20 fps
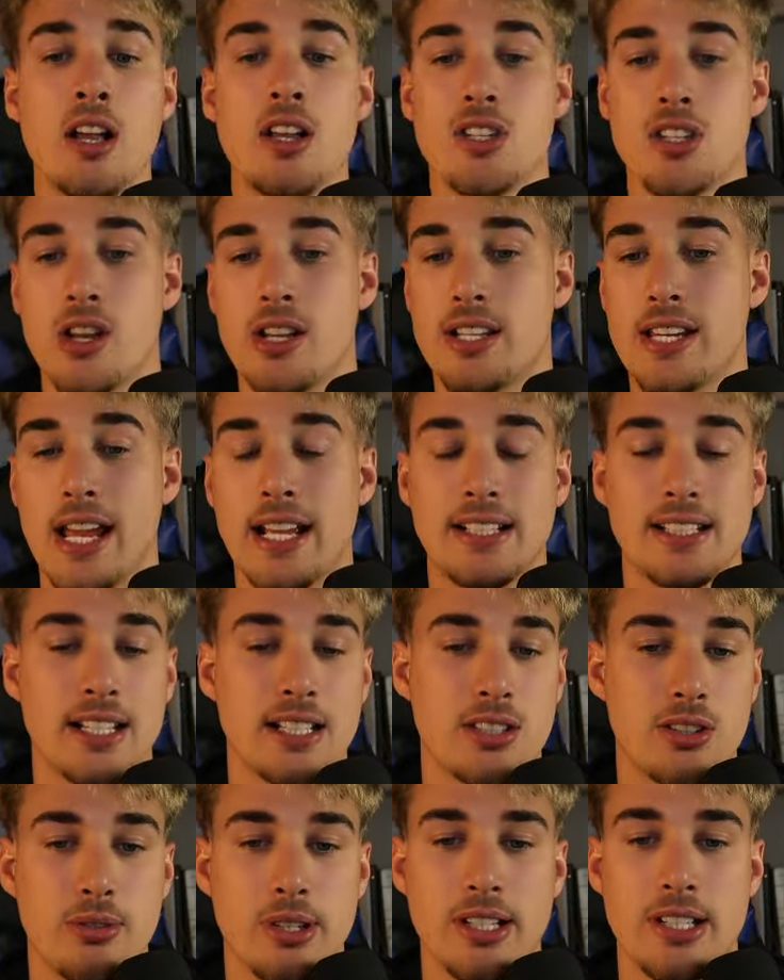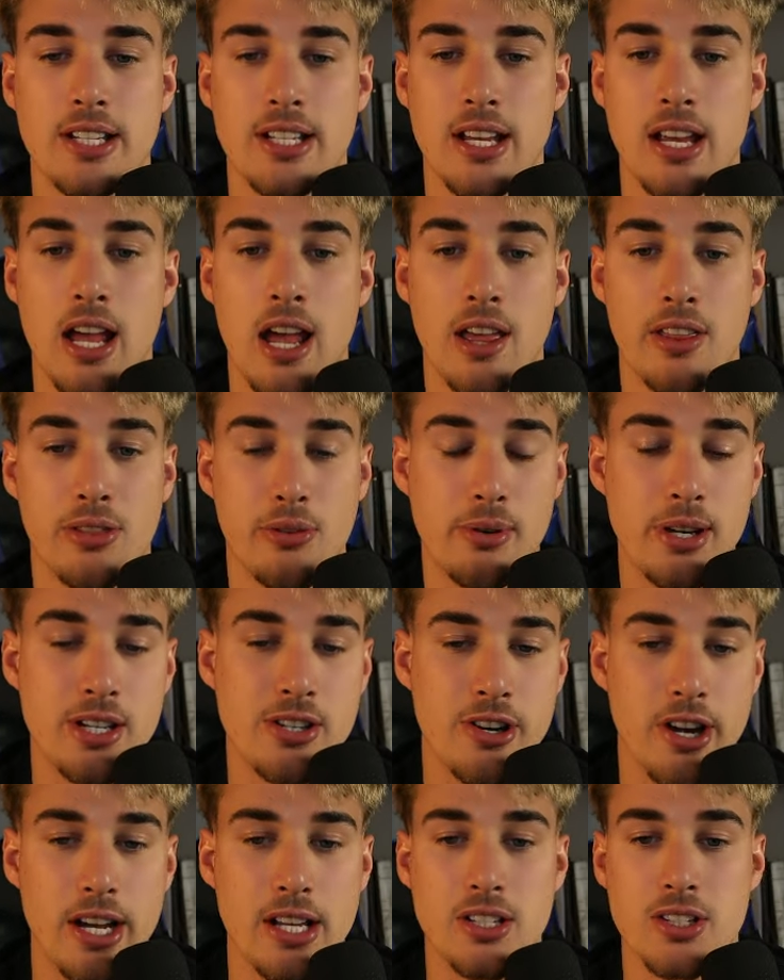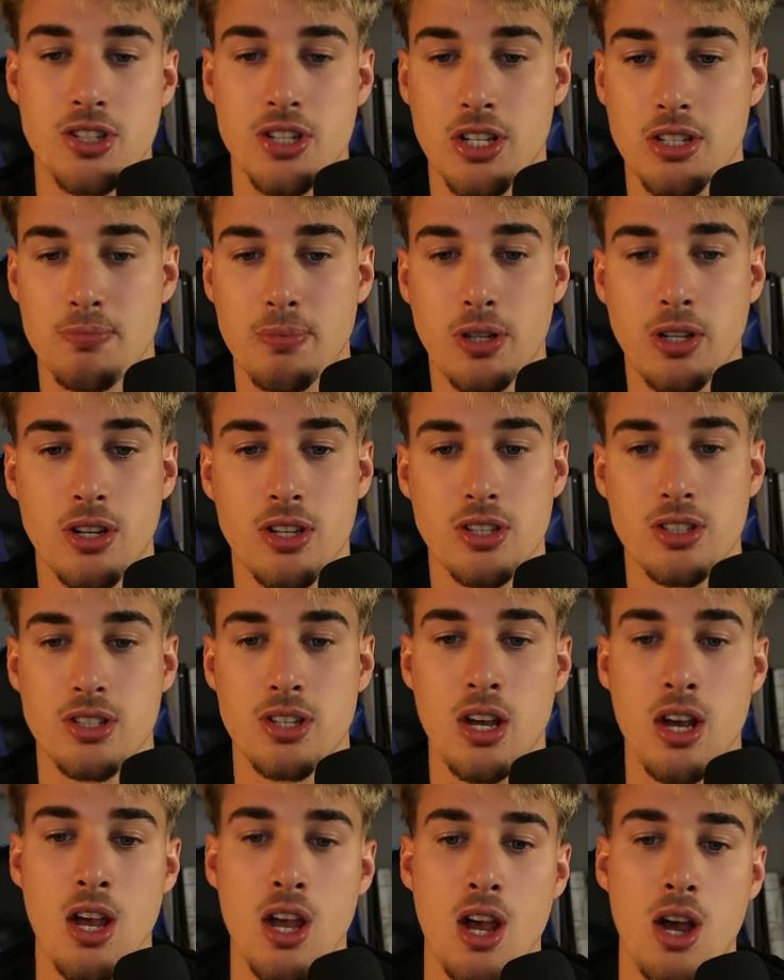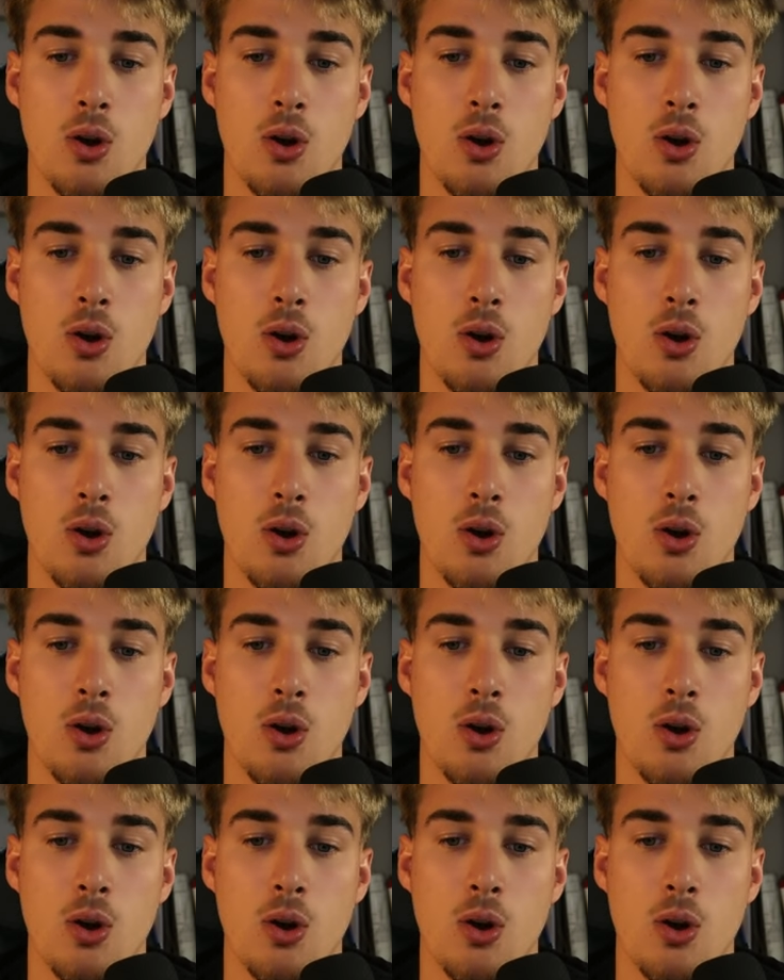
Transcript: So it takes us three trades just because